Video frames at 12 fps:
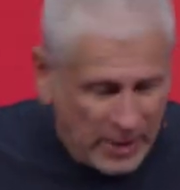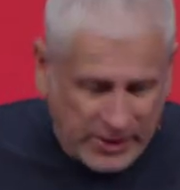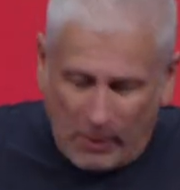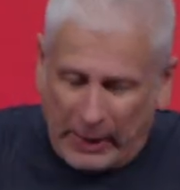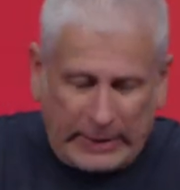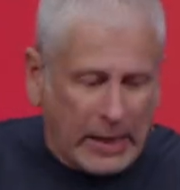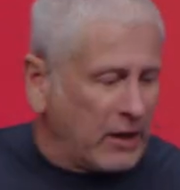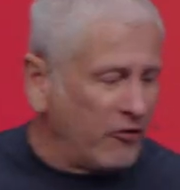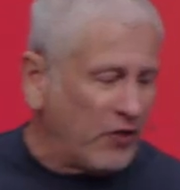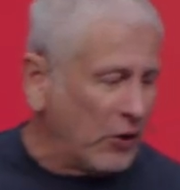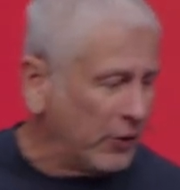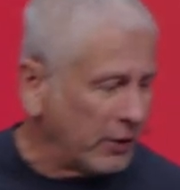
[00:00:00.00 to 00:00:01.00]
Somebody take a
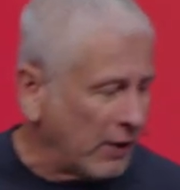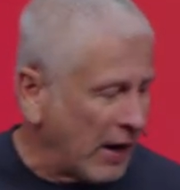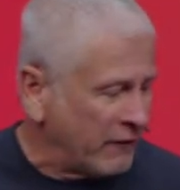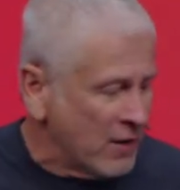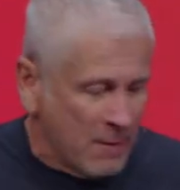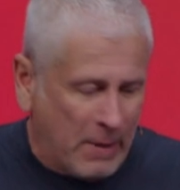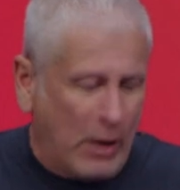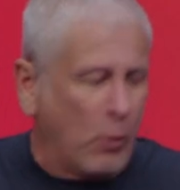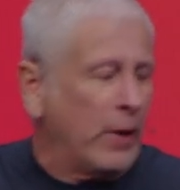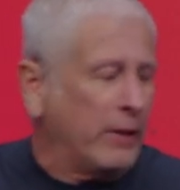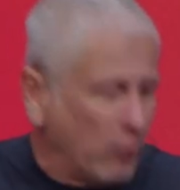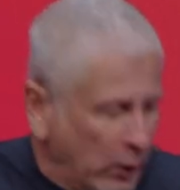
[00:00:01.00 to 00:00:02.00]
photograph. Man,
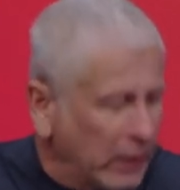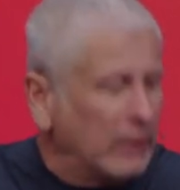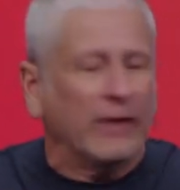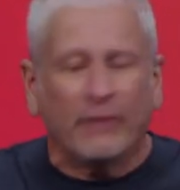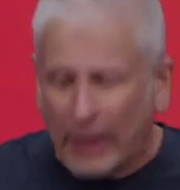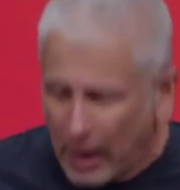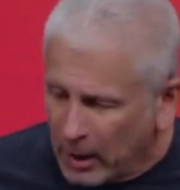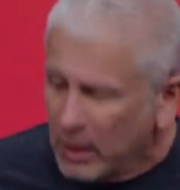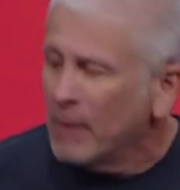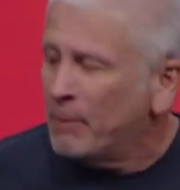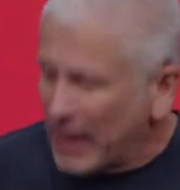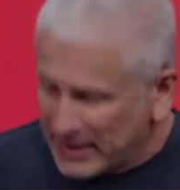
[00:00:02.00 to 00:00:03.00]
we, we are living our
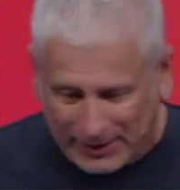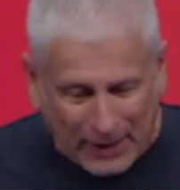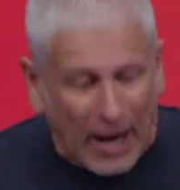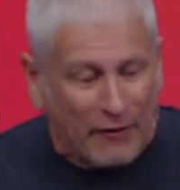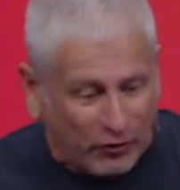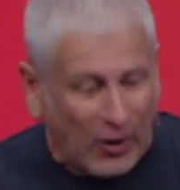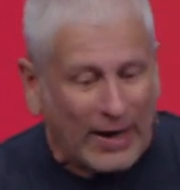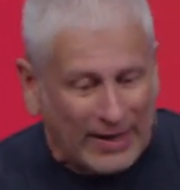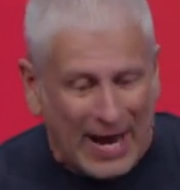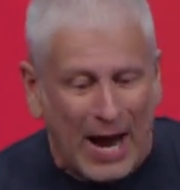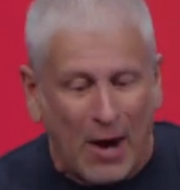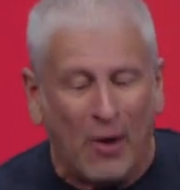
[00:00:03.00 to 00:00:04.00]
best life right
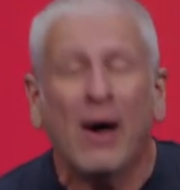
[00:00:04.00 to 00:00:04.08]
now.